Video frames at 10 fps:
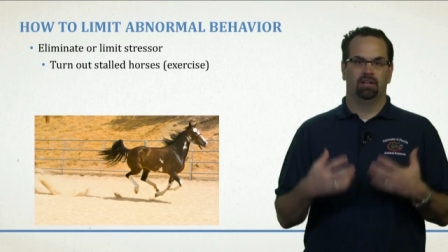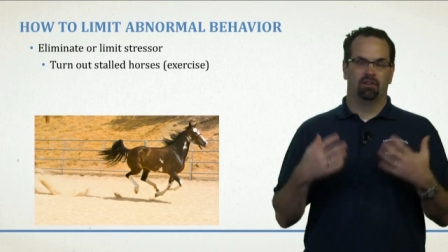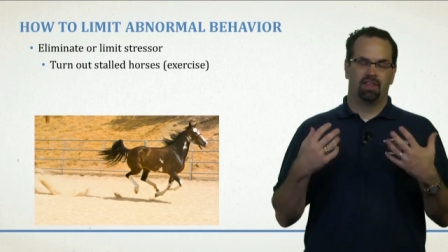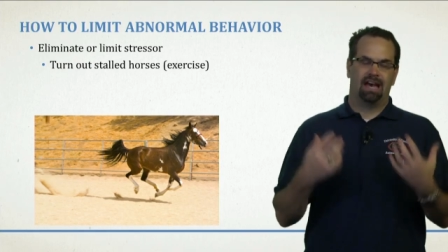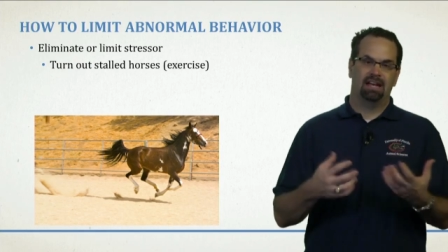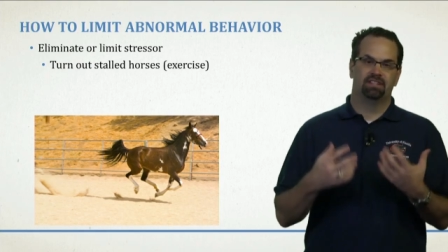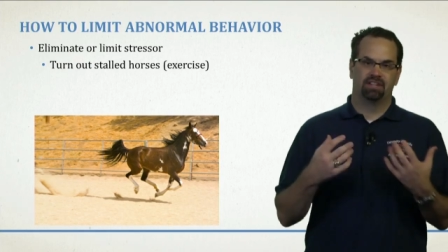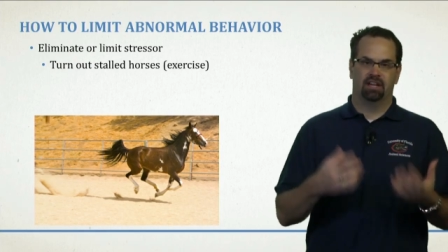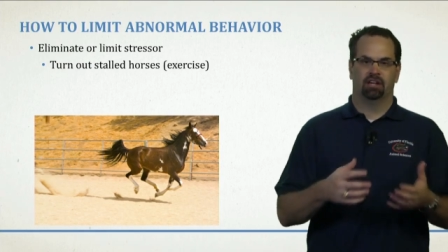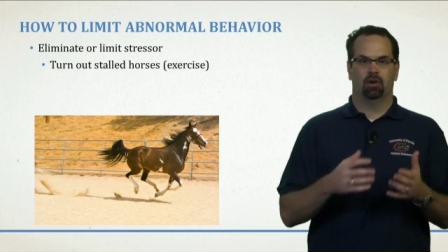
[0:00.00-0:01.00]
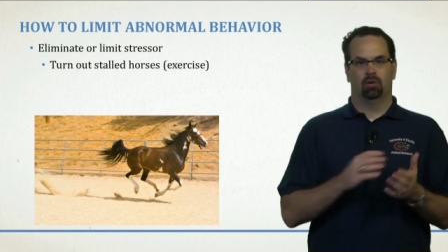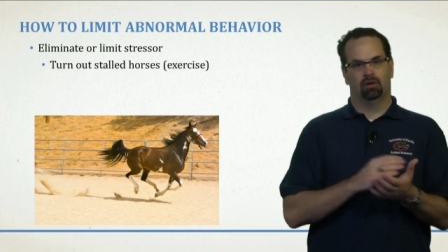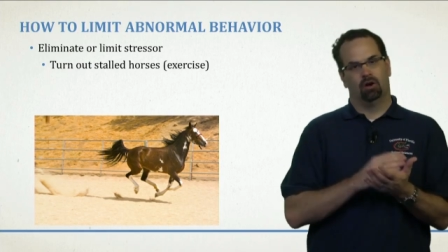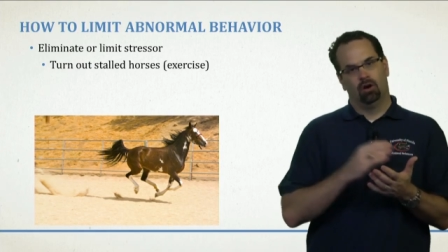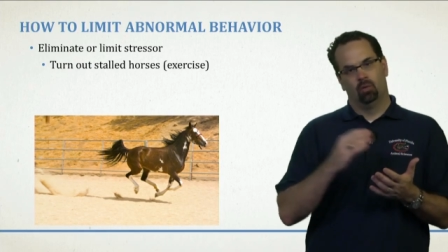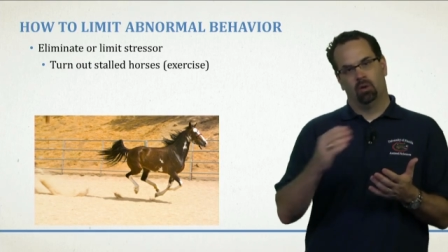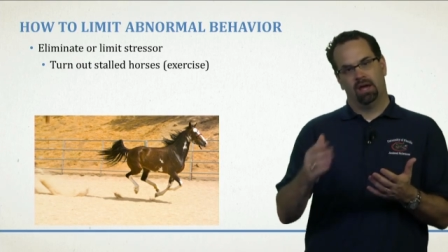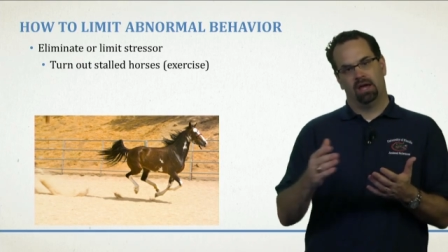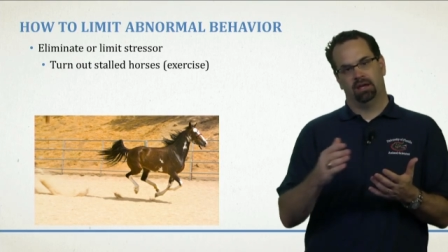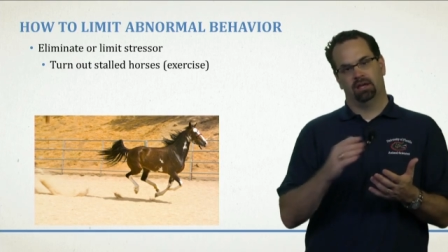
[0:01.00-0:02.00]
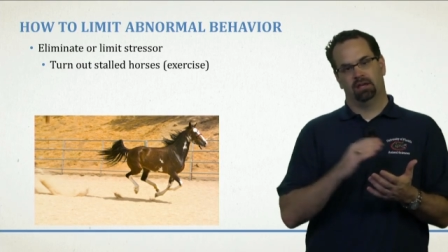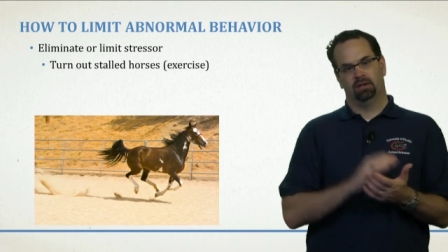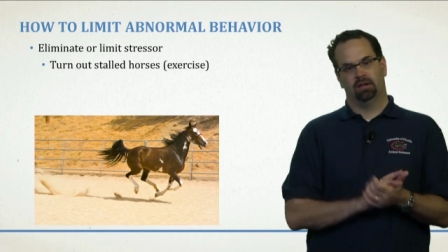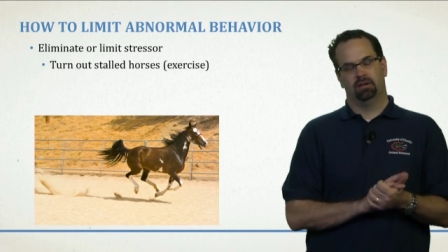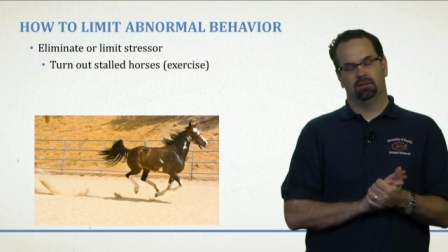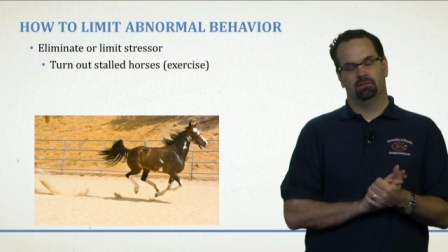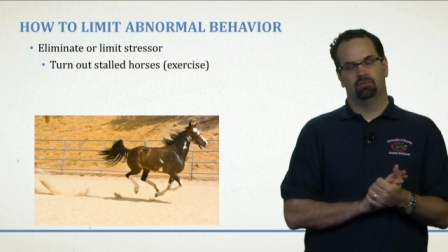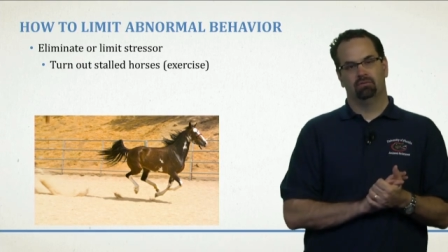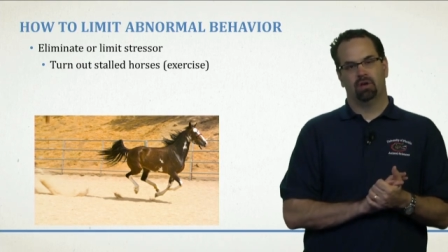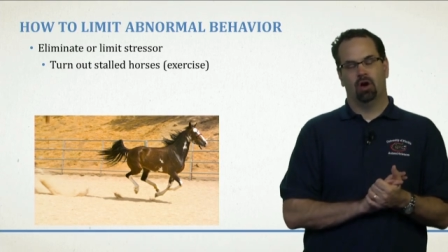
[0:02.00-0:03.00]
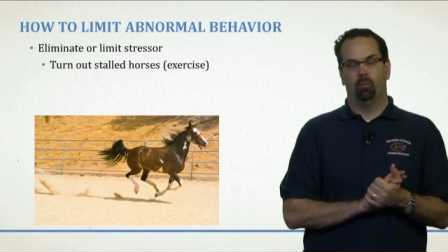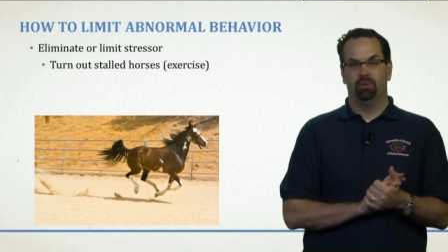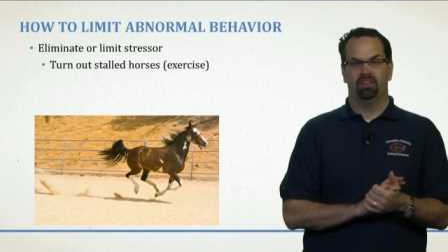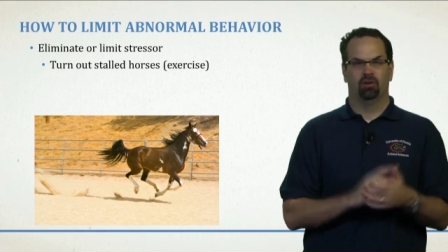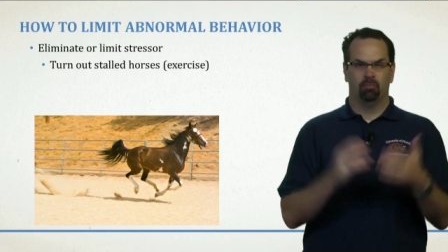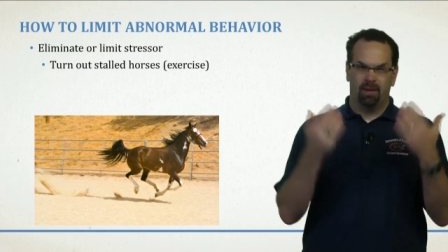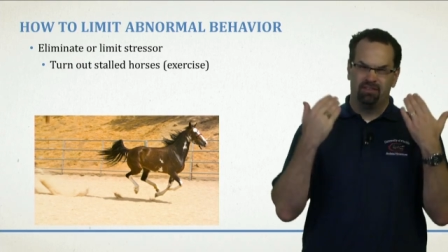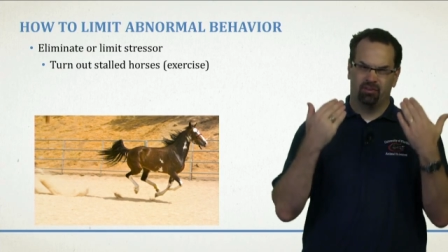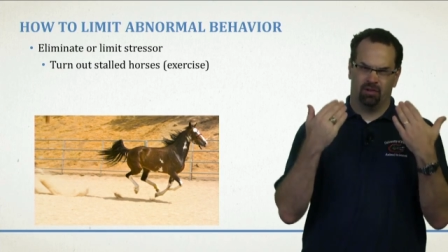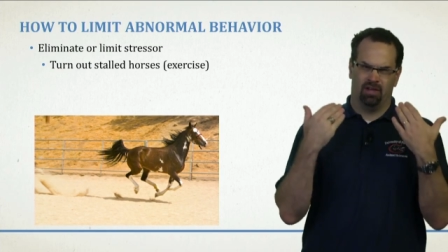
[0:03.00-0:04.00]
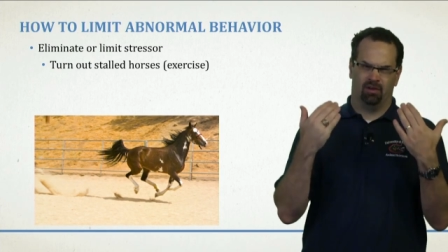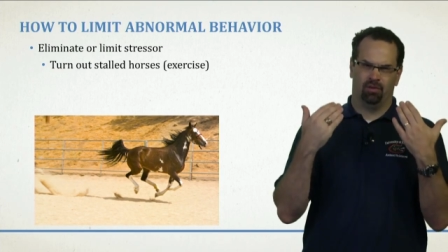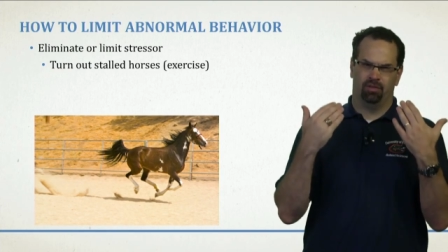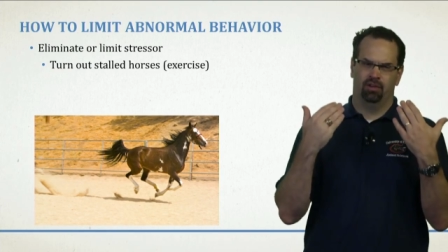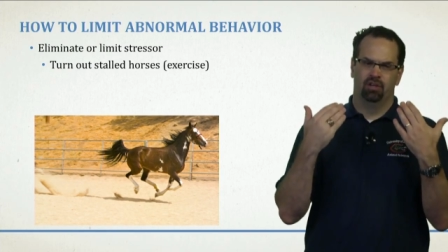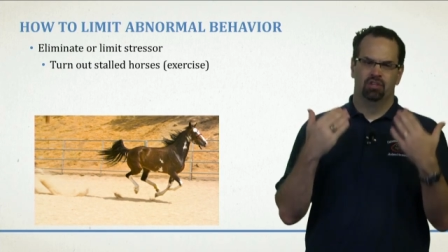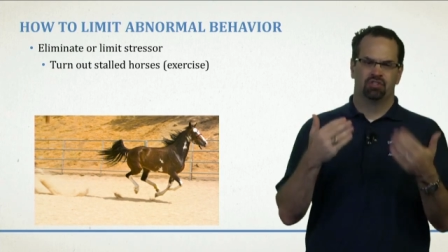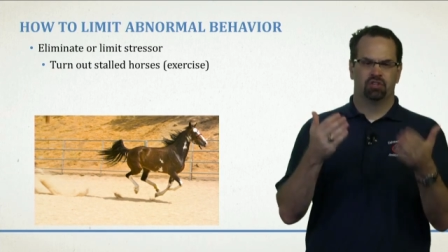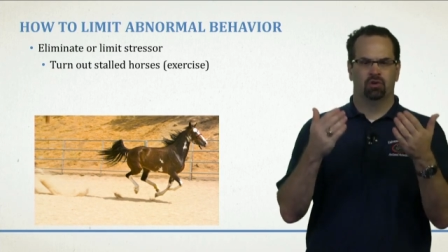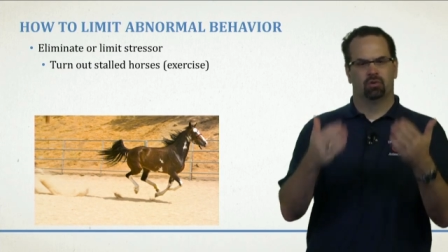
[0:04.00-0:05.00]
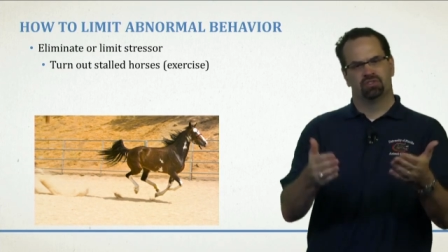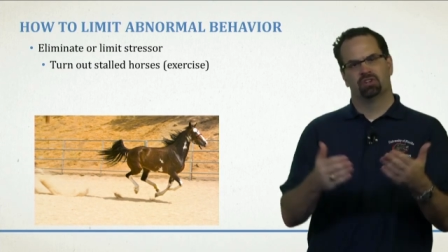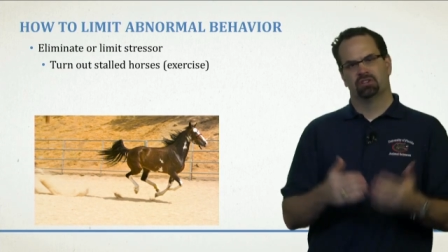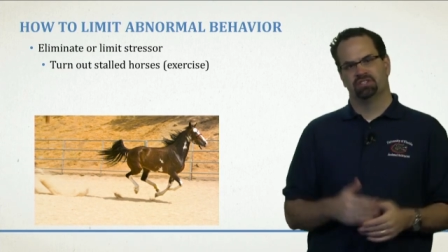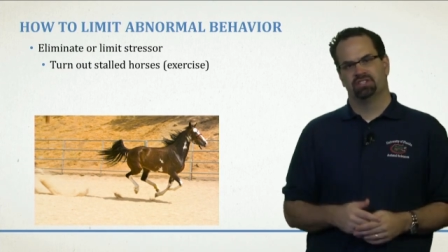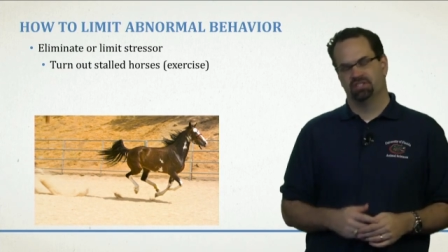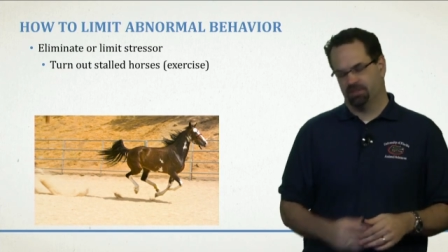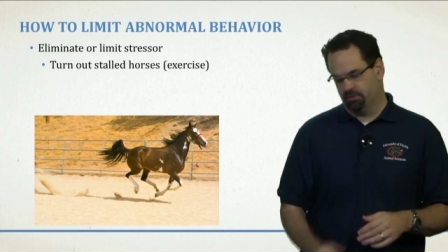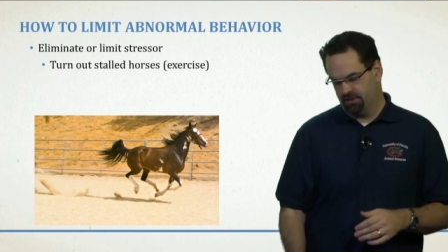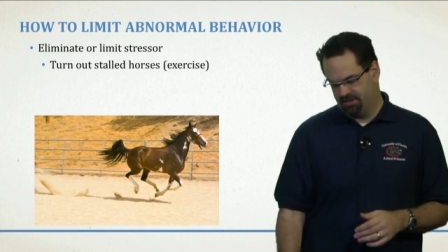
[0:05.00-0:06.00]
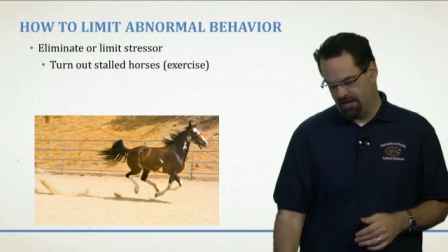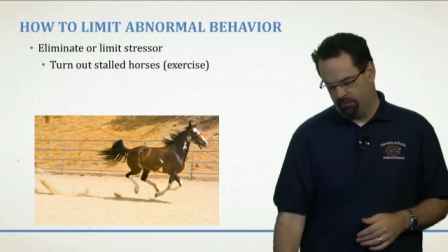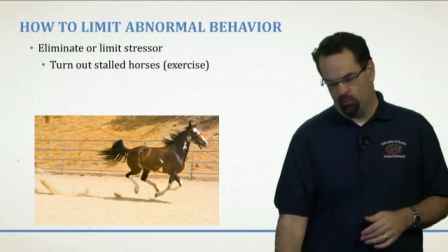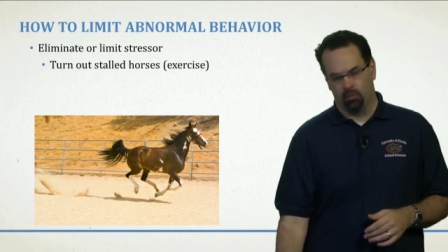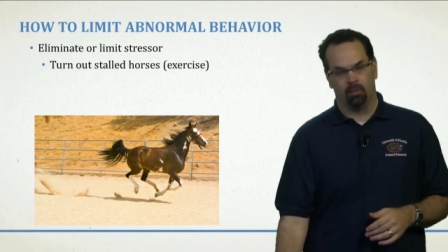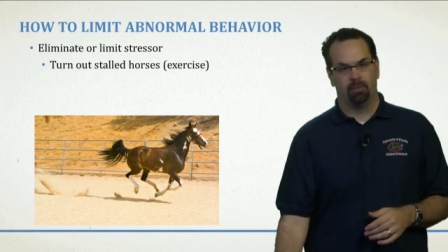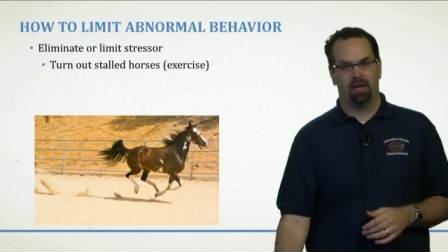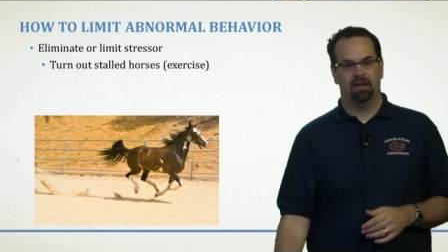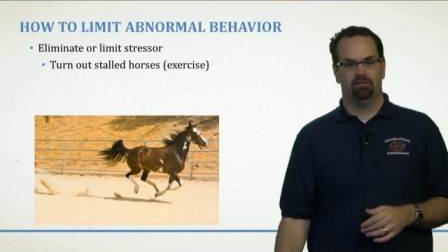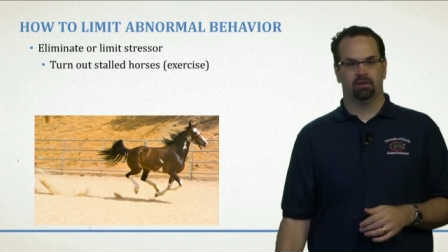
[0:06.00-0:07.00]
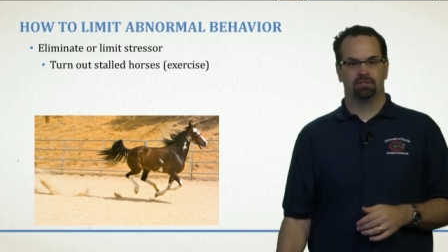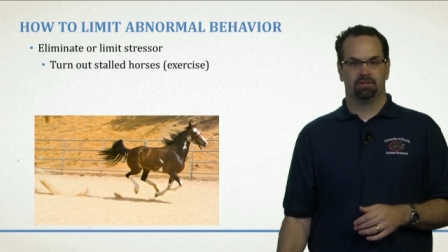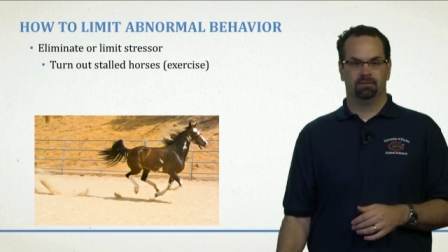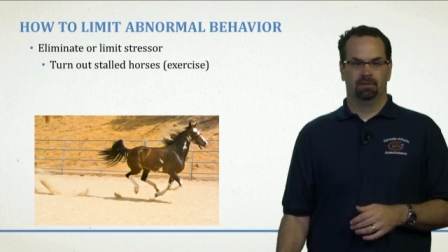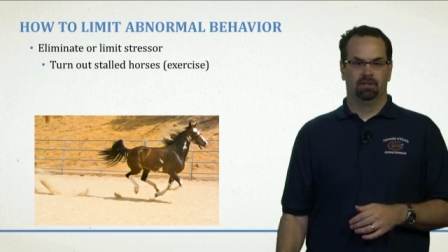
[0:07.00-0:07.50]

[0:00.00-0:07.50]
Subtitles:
That is going to go a long way in helping their mental health, so you don't start to see some of these abnormal behaviors.